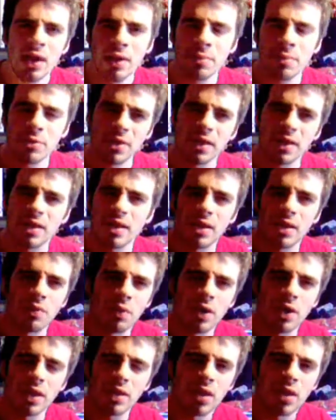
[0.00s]
put this as
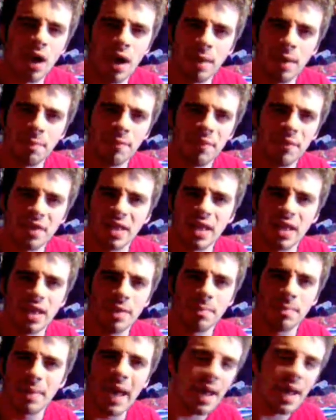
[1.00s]
one of the top
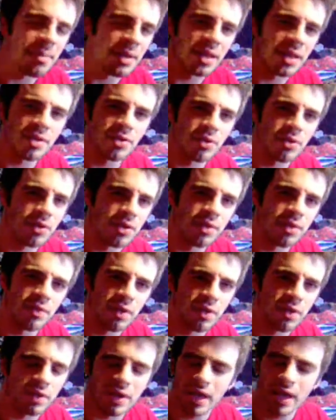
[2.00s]
15 Batman stories of
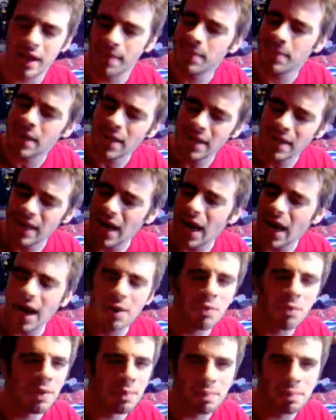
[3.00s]
all time. I
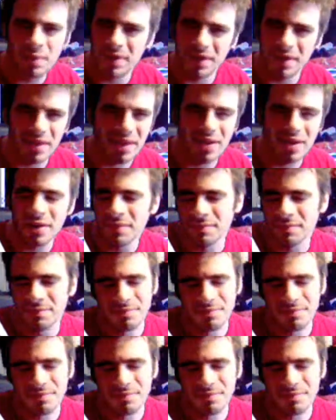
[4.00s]
wouldn't put it there.